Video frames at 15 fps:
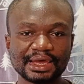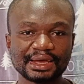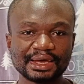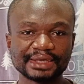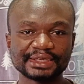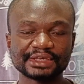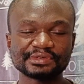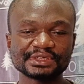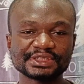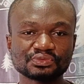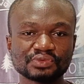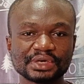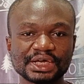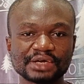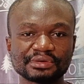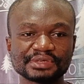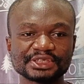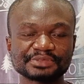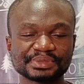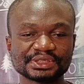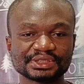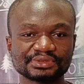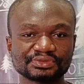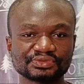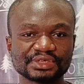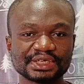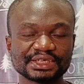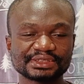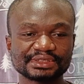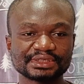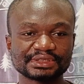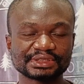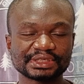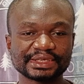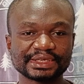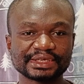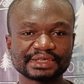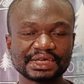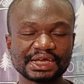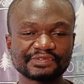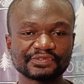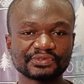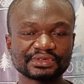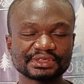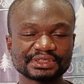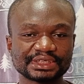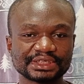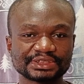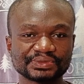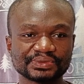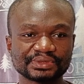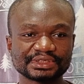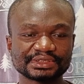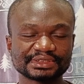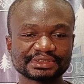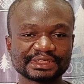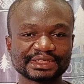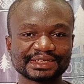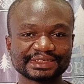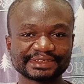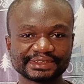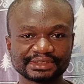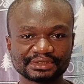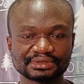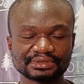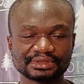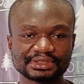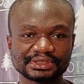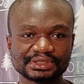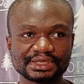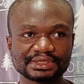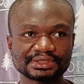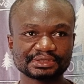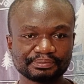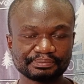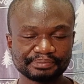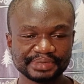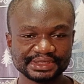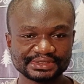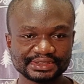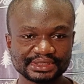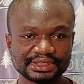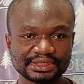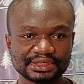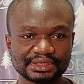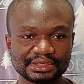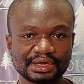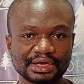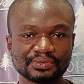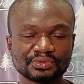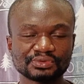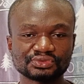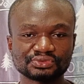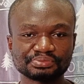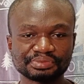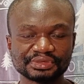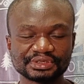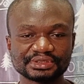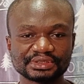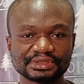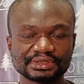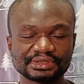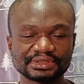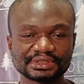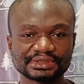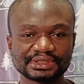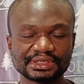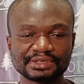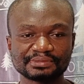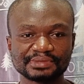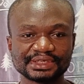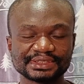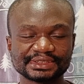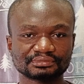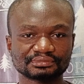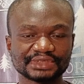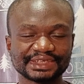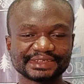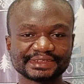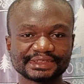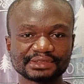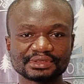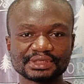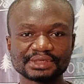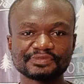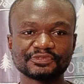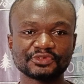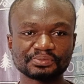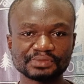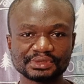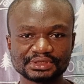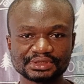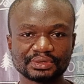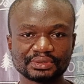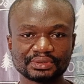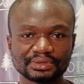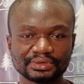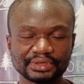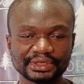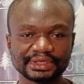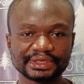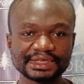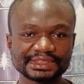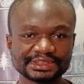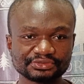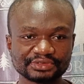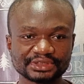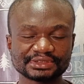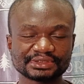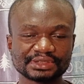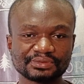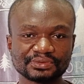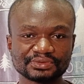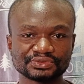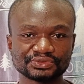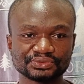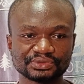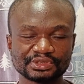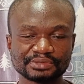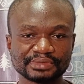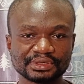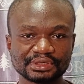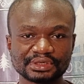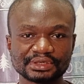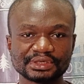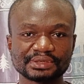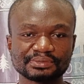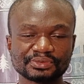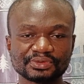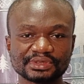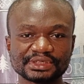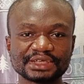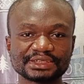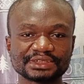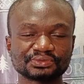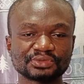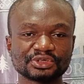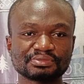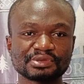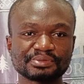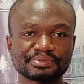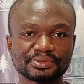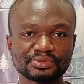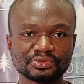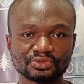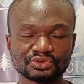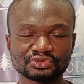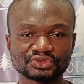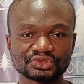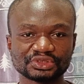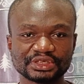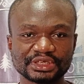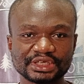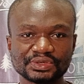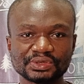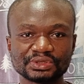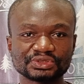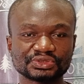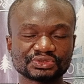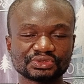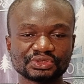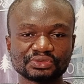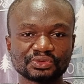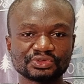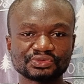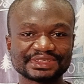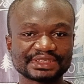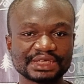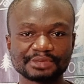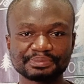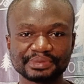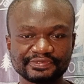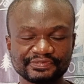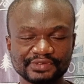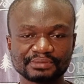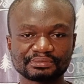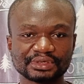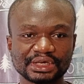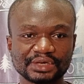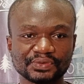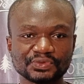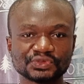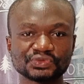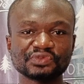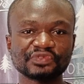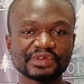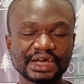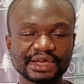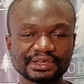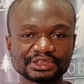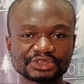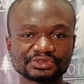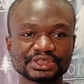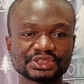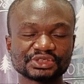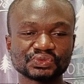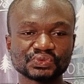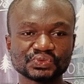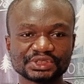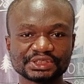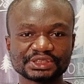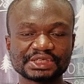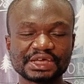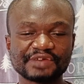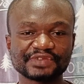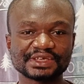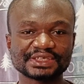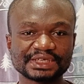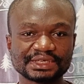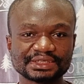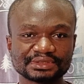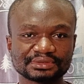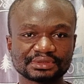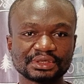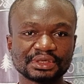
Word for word: And the reason why I raise pigs to that stage and then have all these categories that I sell is that personally, I want to breed these animals and sell them for meat. Okay, that is what I want to do in my area because that is what my people want. They don't want to start pig farm. Those who even had interest lose it after starting.